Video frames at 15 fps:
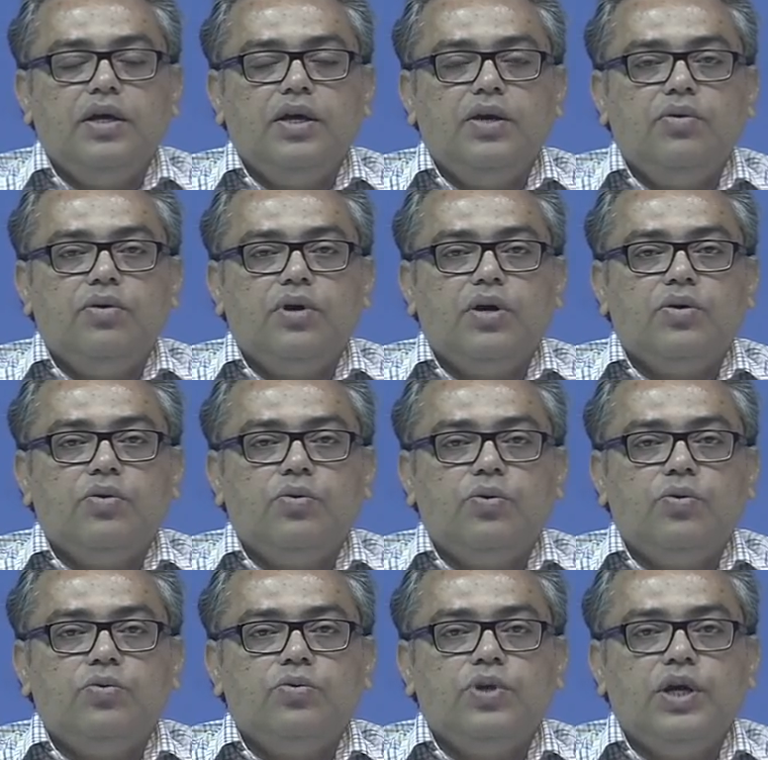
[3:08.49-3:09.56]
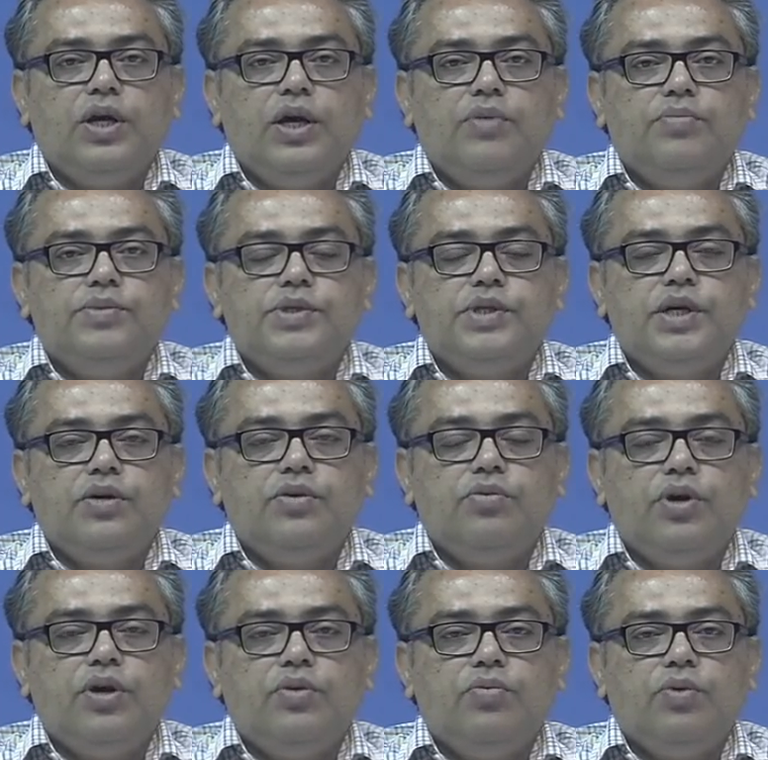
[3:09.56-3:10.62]
you can go to the MCA
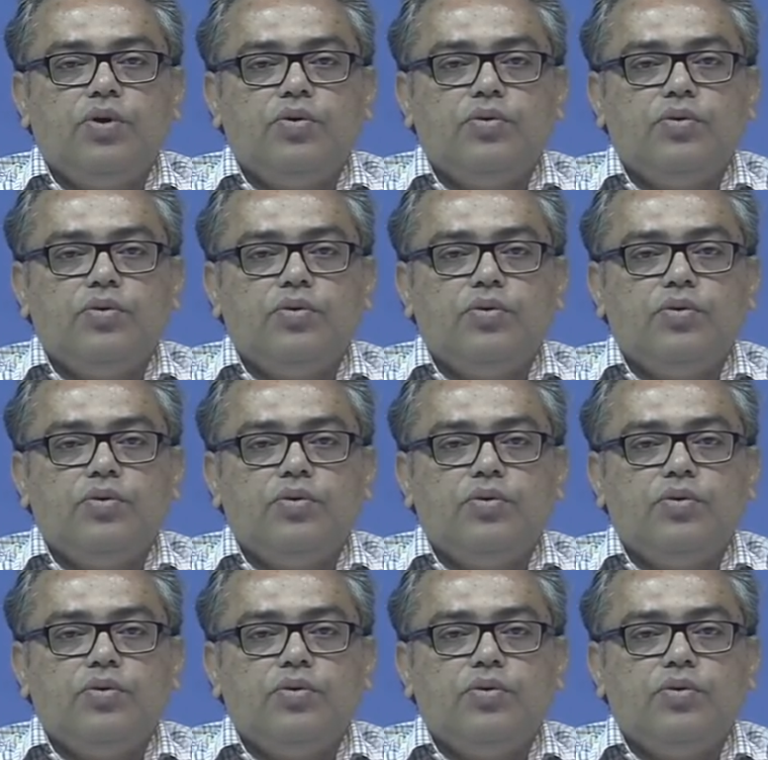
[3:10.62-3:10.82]
21